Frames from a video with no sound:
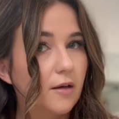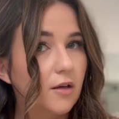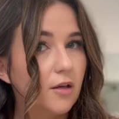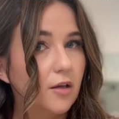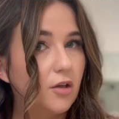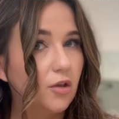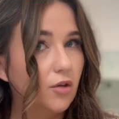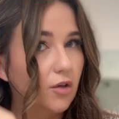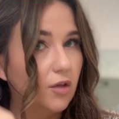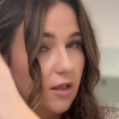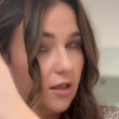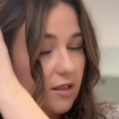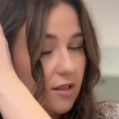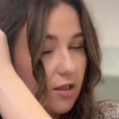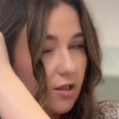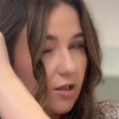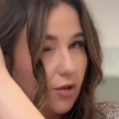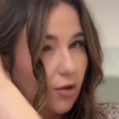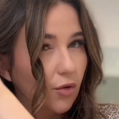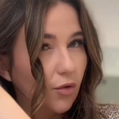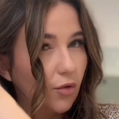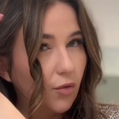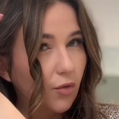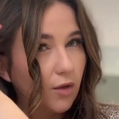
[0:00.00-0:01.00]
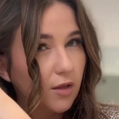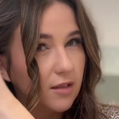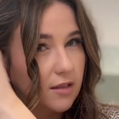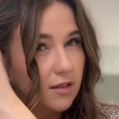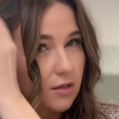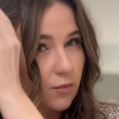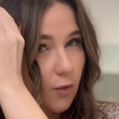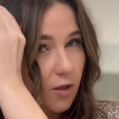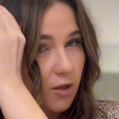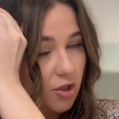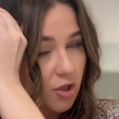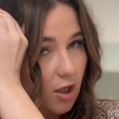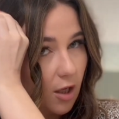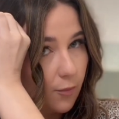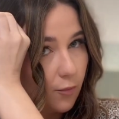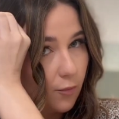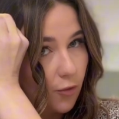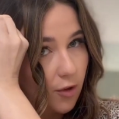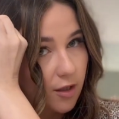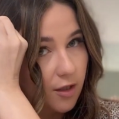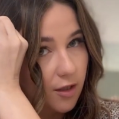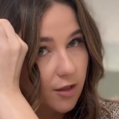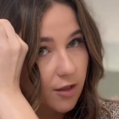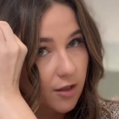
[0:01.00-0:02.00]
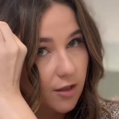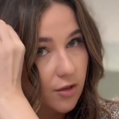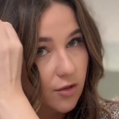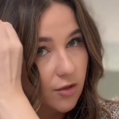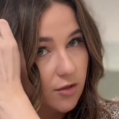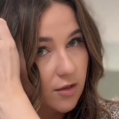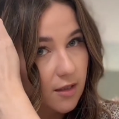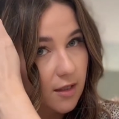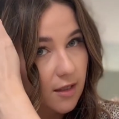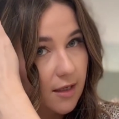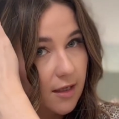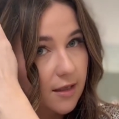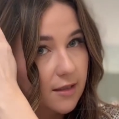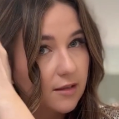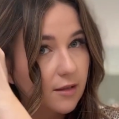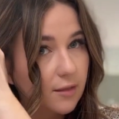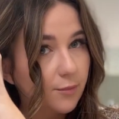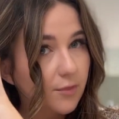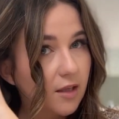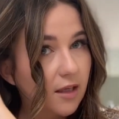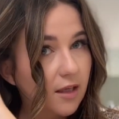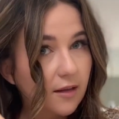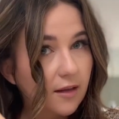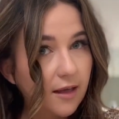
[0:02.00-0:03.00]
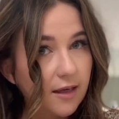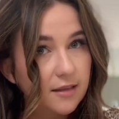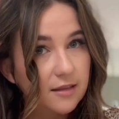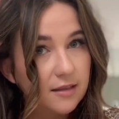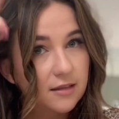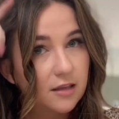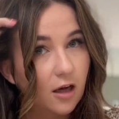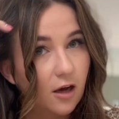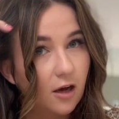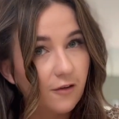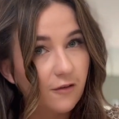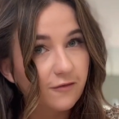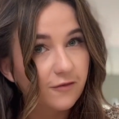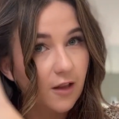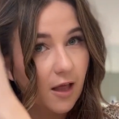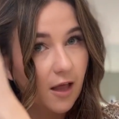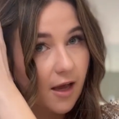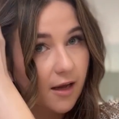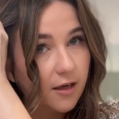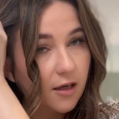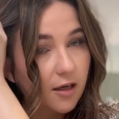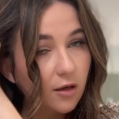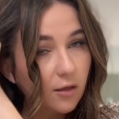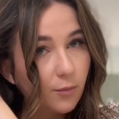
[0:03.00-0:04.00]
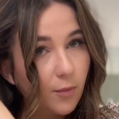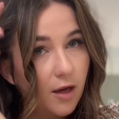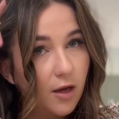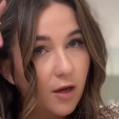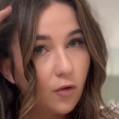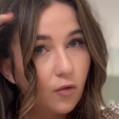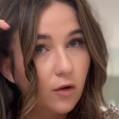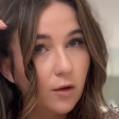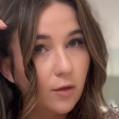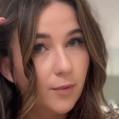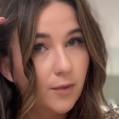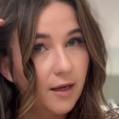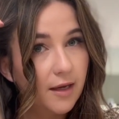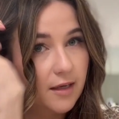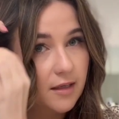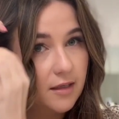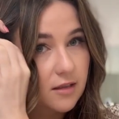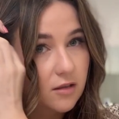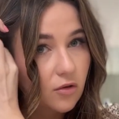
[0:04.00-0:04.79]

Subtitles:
you need to switch up what you're using. Something like Soft Lacquer by Orbe is